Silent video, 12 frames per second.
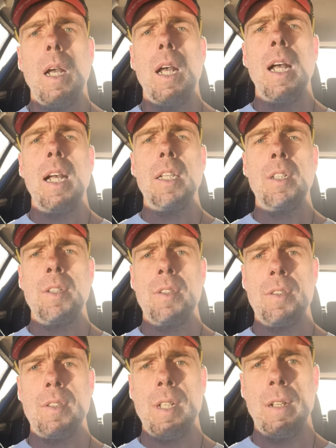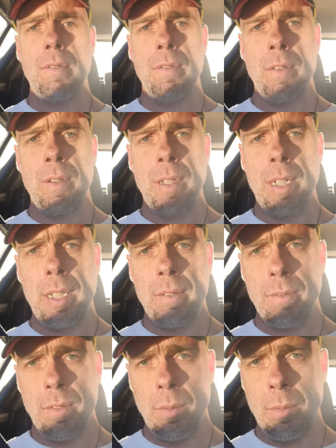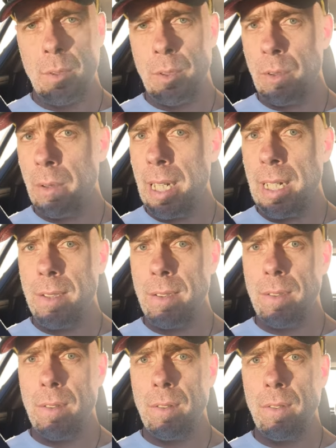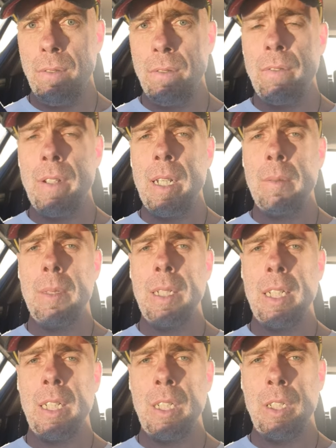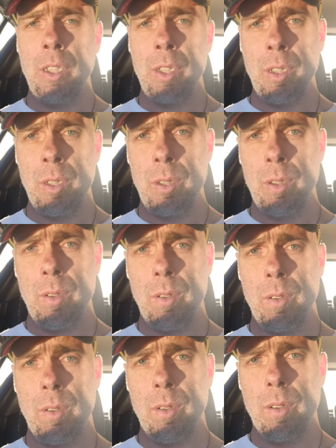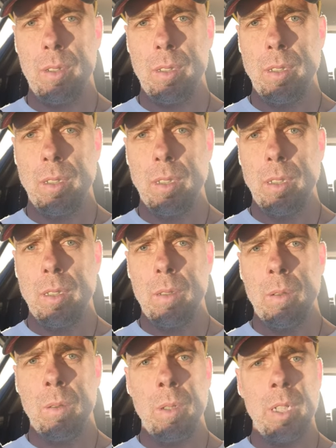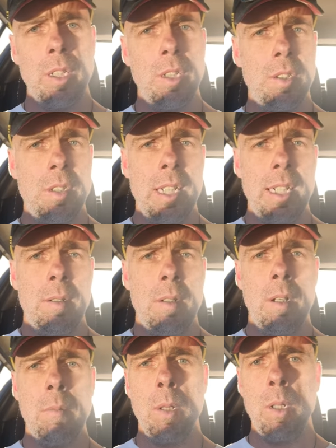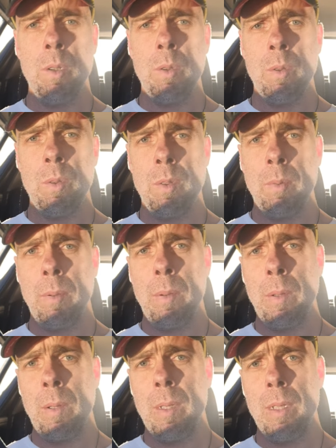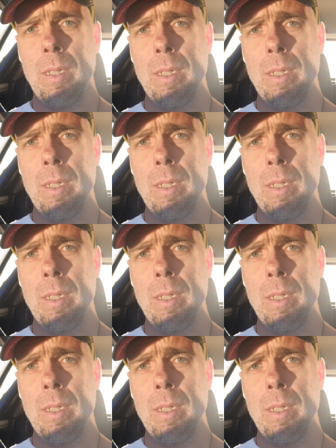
Are you suffering from stress, family issues, or you just need emotional support?